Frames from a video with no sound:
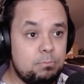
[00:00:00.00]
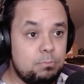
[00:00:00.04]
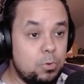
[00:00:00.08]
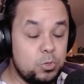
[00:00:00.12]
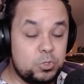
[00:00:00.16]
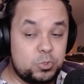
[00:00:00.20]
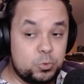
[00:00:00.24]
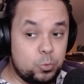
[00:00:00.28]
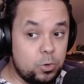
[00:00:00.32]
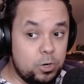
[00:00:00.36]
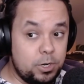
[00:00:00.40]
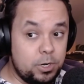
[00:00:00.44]

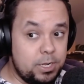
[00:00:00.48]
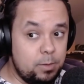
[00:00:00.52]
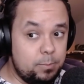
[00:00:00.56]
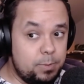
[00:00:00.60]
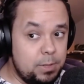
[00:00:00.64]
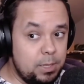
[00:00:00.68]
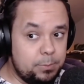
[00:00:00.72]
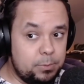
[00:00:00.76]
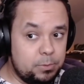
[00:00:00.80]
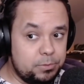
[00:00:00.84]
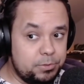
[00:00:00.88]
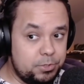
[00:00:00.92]
Most working
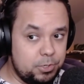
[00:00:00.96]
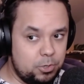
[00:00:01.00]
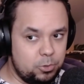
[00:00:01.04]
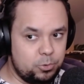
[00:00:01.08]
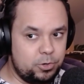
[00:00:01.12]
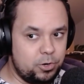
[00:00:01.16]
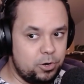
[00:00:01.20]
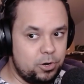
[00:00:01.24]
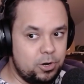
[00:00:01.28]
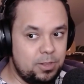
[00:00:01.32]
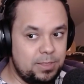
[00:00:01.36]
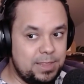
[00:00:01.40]
people
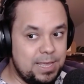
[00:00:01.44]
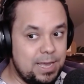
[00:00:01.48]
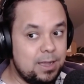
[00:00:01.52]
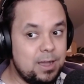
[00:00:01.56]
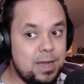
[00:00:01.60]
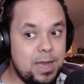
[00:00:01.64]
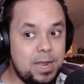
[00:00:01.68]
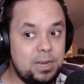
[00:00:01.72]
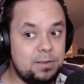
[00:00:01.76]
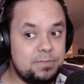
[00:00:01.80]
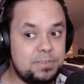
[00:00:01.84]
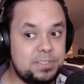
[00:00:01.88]
don't earn that
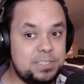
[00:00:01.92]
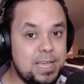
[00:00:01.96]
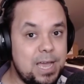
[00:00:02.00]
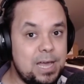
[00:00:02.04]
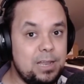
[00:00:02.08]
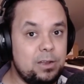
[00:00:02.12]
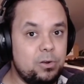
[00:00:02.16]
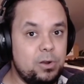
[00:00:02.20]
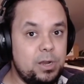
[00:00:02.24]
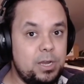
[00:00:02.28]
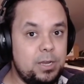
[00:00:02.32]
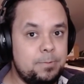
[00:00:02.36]
kind of
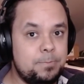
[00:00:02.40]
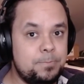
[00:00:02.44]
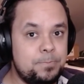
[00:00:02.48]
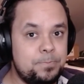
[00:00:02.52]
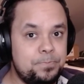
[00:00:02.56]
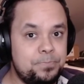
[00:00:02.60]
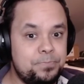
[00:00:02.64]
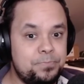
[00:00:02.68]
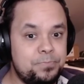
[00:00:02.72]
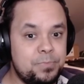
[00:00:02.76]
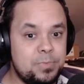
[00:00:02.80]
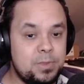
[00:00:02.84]
salary.
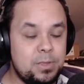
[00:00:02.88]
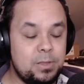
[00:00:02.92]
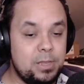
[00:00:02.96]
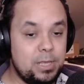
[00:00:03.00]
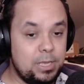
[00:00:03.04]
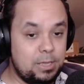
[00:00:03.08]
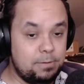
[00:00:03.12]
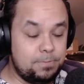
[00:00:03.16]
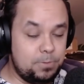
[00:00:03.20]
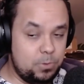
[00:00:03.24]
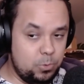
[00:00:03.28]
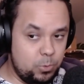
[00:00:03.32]

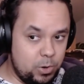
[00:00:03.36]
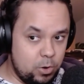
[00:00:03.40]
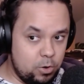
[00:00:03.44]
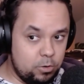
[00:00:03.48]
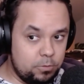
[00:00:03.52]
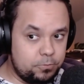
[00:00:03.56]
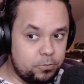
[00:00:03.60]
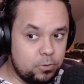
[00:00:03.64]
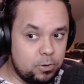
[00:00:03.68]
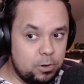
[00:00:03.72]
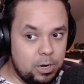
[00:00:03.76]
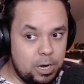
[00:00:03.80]
Like if you
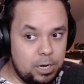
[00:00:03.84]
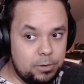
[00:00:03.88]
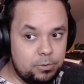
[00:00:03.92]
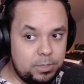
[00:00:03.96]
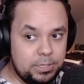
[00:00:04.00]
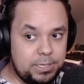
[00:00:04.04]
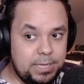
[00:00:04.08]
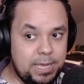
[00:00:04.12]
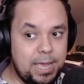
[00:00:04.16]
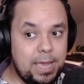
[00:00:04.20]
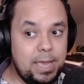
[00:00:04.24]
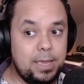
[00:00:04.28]
earn four
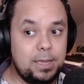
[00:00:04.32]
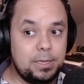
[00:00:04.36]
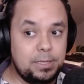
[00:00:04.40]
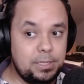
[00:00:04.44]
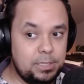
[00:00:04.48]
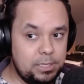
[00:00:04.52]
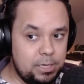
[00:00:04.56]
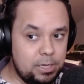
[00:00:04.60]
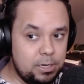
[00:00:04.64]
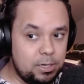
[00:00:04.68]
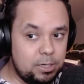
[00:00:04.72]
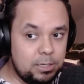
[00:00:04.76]
hundred K a
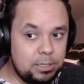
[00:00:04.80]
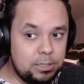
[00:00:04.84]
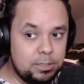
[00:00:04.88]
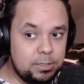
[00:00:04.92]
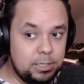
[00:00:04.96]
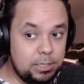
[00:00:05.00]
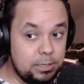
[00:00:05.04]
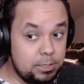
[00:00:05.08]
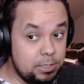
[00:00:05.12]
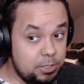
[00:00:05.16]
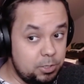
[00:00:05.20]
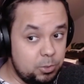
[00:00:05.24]
year
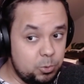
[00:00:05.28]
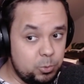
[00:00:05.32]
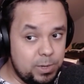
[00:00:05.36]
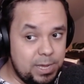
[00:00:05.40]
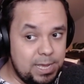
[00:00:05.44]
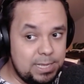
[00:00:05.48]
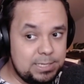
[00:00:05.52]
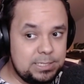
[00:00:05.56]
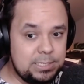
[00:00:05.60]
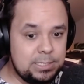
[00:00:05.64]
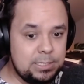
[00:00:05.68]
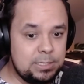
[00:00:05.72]
in the U
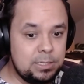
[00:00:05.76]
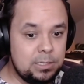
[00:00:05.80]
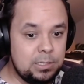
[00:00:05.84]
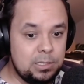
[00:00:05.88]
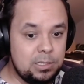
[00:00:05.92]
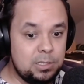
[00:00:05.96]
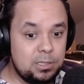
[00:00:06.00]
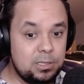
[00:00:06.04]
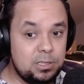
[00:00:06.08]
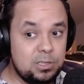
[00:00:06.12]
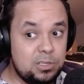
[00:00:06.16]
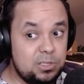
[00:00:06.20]
S,
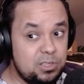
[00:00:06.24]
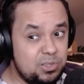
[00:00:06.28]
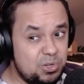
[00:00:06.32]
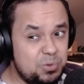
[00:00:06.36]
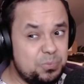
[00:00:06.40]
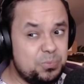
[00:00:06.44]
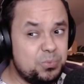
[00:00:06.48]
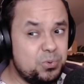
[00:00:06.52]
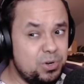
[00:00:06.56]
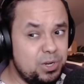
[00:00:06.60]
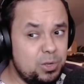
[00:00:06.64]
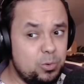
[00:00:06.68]

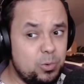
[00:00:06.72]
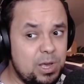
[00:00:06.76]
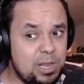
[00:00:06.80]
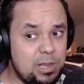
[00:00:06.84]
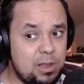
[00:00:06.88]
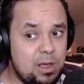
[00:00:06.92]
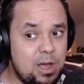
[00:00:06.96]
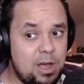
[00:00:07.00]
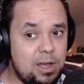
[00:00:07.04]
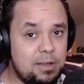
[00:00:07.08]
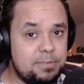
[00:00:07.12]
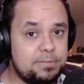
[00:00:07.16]
you're pretty
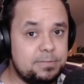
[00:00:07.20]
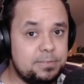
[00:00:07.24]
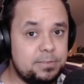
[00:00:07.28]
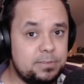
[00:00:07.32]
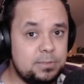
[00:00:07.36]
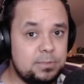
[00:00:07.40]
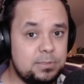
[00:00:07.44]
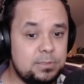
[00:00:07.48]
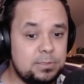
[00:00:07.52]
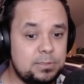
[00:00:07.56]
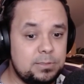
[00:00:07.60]
well off.